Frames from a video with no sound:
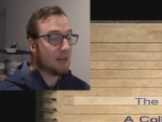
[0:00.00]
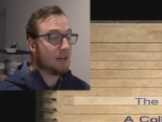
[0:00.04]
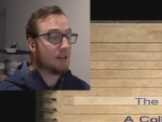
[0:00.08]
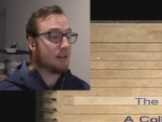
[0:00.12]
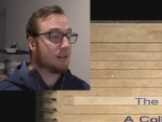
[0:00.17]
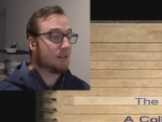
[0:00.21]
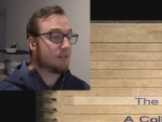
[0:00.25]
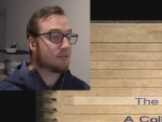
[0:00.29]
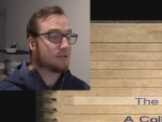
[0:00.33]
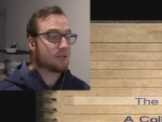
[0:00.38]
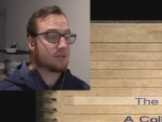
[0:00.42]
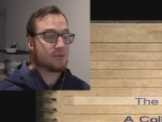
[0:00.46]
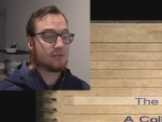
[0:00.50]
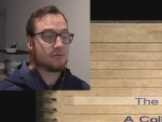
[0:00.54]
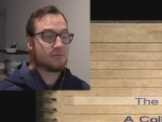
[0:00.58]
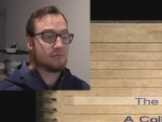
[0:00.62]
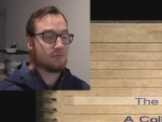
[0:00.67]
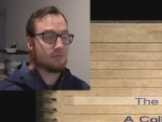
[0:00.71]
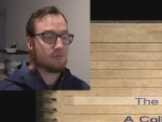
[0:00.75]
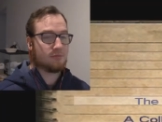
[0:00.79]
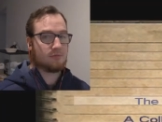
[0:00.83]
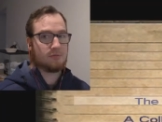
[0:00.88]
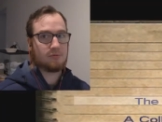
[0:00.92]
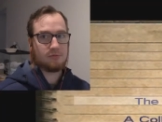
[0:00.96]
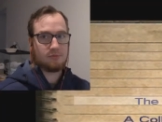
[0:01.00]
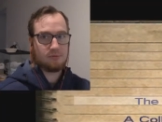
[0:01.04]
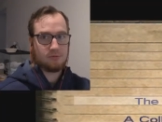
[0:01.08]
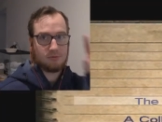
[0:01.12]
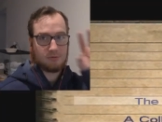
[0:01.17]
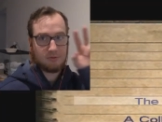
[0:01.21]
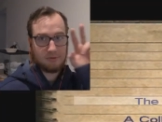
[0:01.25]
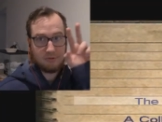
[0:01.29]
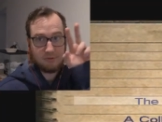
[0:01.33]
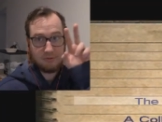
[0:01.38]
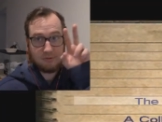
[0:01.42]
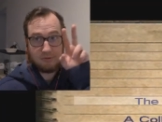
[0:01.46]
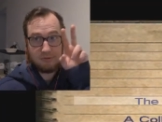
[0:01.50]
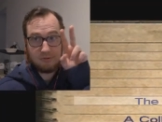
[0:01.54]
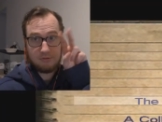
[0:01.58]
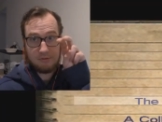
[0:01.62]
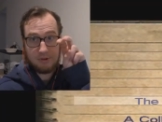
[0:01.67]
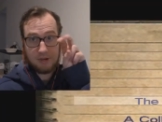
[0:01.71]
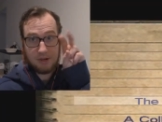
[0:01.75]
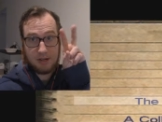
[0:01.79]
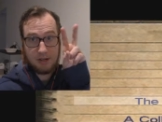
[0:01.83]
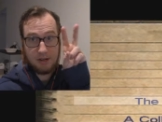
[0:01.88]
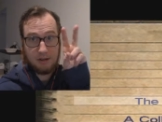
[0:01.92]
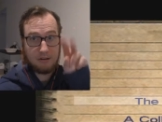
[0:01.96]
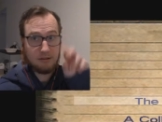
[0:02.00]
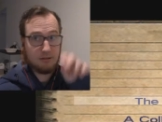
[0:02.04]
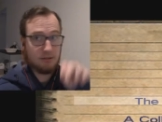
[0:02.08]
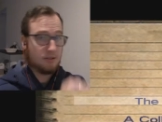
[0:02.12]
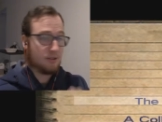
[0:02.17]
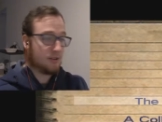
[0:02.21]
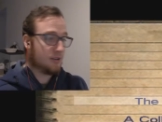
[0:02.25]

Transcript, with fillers: it. Read.